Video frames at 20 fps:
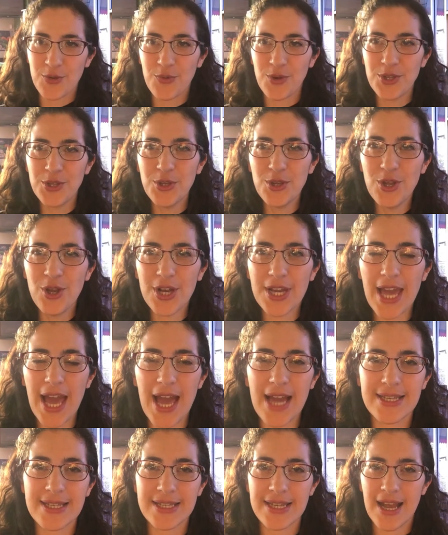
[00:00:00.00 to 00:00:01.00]
when you look
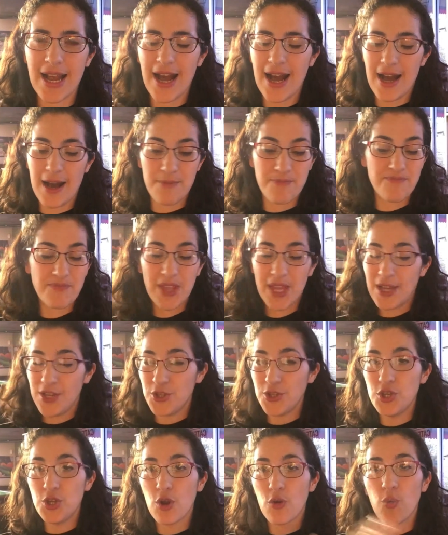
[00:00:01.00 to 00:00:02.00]
at um,
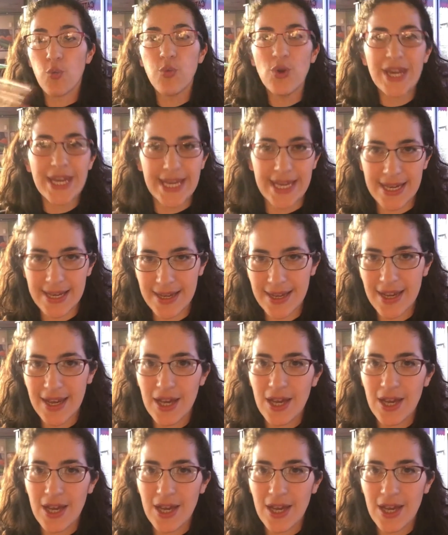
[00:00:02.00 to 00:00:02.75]
your week,